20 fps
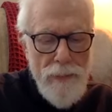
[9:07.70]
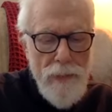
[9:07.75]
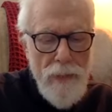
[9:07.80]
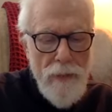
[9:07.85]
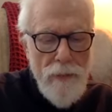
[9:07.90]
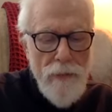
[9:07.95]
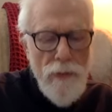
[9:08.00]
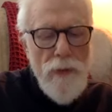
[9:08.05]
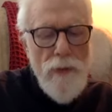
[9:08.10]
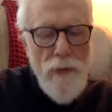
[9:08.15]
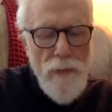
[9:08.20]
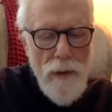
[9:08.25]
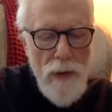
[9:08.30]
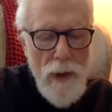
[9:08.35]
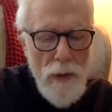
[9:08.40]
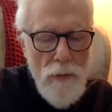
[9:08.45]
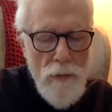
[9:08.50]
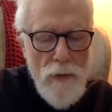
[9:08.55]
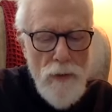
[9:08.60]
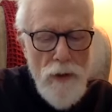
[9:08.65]
First of
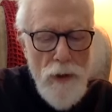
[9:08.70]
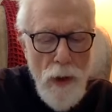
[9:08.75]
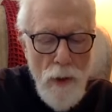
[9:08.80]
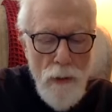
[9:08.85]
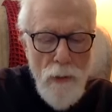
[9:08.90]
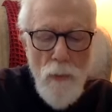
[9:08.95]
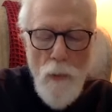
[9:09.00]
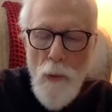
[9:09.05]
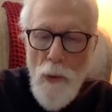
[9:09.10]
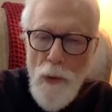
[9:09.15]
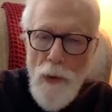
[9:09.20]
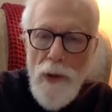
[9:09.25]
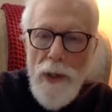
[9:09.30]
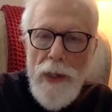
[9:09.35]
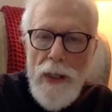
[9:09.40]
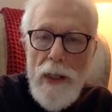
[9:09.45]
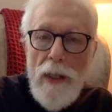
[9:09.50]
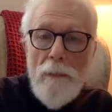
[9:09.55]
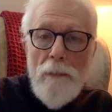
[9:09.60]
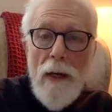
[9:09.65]
all, don't
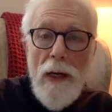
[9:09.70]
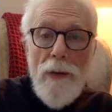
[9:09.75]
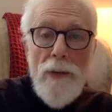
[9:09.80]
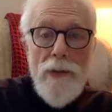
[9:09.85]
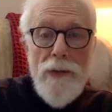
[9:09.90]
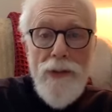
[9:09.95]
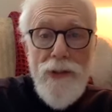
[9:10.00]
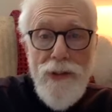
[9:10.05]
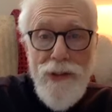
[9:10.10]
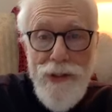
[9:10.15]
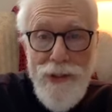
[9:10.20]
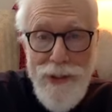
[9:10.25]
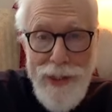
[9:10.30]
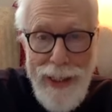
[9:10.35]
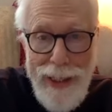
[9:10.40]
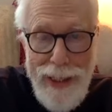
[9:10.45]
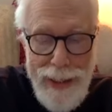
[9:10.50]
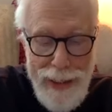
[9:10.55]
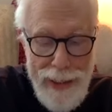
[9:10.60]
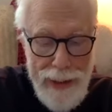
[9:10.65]
worry about
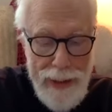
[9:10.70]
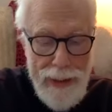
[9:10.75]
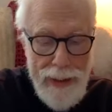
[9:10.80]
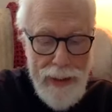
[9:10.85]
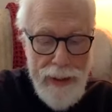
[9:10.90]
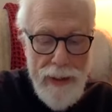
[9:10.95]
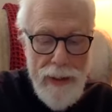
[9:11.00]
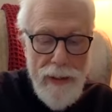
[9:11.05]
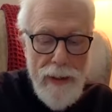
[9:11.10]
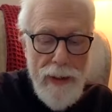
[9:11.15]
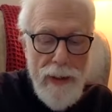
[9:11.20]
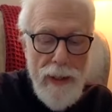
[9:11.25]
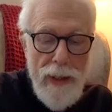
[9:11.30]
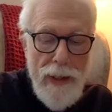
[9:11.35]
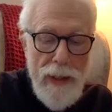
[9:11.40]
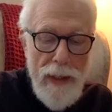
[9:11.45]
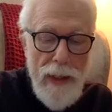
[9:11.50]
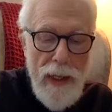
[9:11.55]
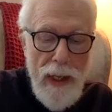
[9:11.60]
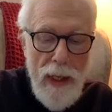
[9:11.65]
seeing
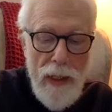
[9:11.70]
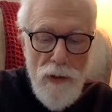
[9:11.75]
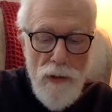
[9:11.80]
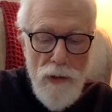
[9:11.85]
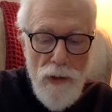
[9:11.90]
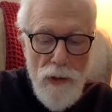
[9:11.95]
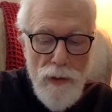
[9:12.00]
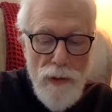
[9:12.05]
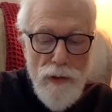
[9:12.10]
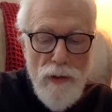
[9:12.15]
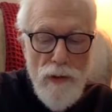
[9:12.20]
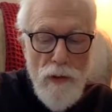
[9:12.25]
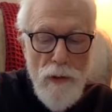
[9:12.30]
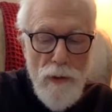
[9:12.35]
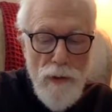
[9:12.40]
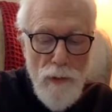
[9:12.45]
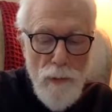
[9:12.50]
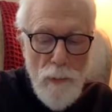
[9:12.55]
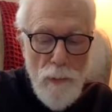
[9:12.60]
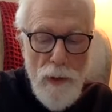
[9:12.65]
angels,
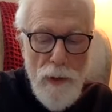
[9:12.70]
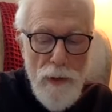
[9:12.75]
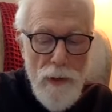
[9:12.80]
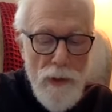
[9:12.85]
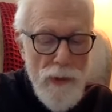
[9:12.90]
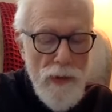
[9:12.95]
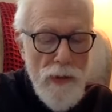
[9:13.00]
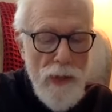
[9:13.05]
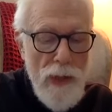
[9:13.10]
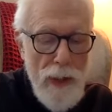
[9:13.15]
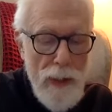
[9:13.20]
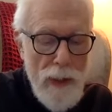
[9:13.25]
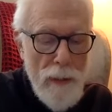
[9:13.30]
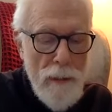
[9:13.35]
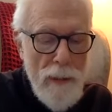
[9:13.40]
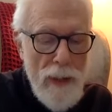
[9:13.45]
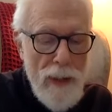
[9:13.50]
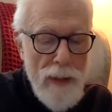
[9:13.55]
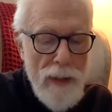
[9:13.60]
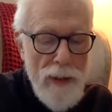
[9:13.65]
spirits,
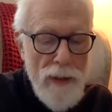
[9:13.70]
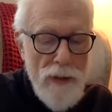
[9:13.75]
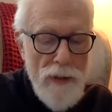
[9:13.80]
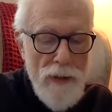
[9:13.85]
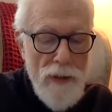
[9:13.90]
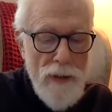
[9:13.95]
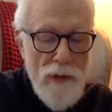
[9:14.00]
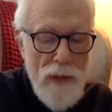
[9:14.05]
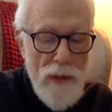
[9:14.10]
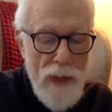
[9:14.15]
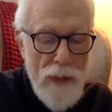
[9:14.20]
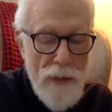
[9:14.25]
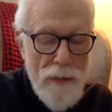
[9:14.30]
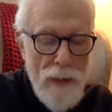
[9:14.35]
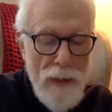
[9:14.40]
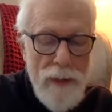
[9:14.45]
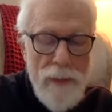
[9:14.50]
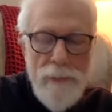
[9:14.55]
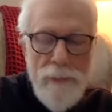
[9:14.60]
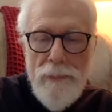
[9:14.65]
elementals,
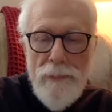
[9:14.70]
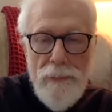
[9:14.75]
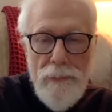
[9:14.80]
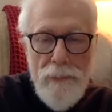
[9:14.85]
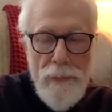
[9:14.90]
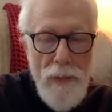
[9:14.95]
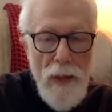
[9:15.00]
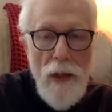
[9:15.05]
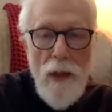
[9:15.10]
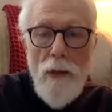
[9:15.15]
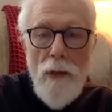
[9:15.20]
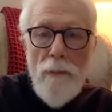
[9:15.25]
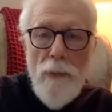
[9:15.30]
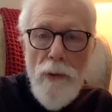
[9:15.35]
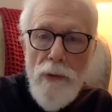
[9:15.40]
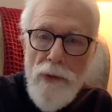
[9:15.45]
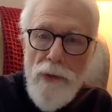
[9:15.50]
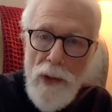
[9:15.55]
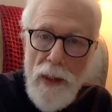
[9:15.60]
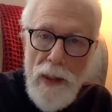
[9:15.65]
etc.
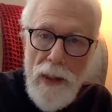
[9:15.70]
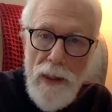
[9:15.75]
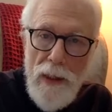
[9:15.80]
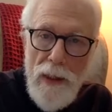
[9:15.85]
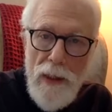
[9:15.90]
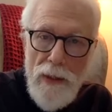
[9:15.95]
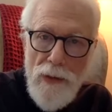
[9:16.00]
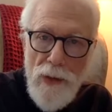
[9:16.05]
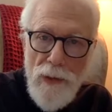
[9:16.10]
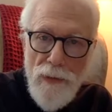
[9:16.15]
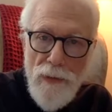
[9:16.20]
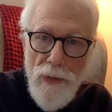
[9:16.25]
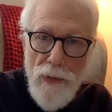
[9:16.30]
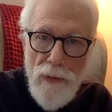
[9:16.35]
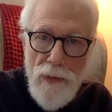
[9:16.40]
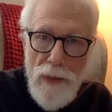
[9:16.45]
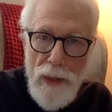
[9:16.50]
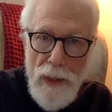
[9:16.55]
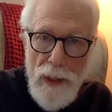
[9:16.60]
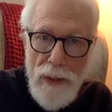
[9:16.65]
Proceed as if you
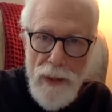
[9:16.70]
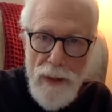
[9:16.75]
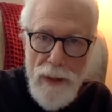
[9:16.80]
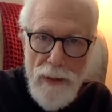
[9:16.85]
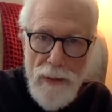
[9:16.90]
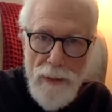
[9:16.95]
did.